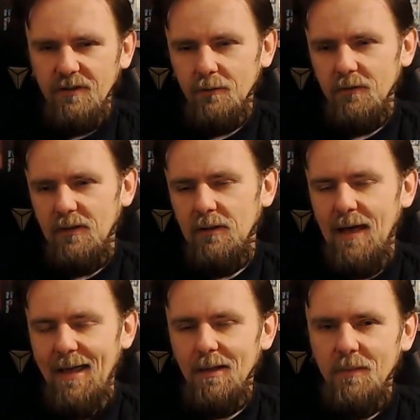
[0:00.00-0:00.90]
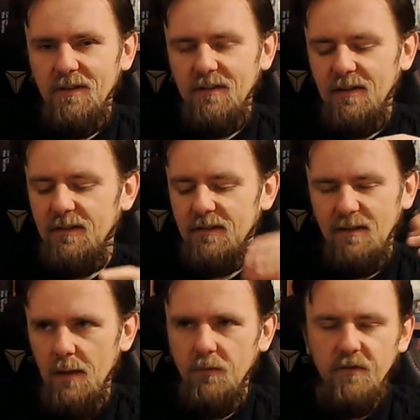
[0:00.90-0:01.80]
those little elements that
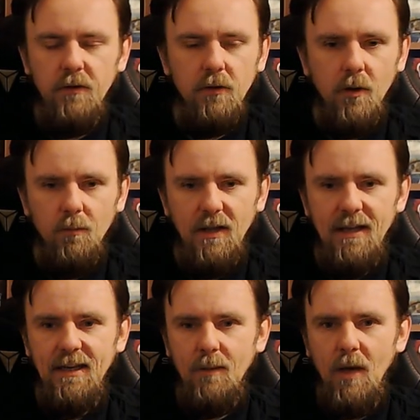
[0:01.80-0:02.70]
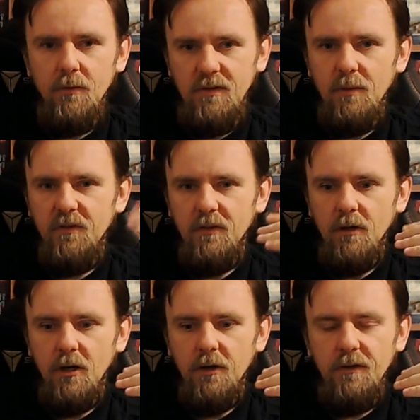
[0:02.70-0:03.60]
I'm still complaining about and I'm still
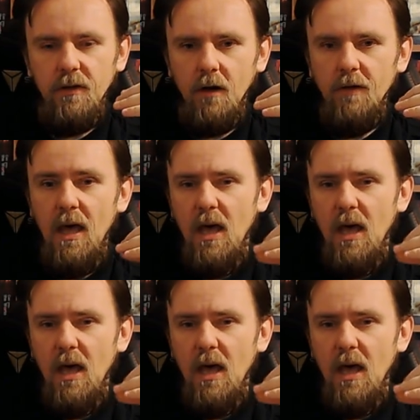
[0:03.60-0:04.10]
hurting of,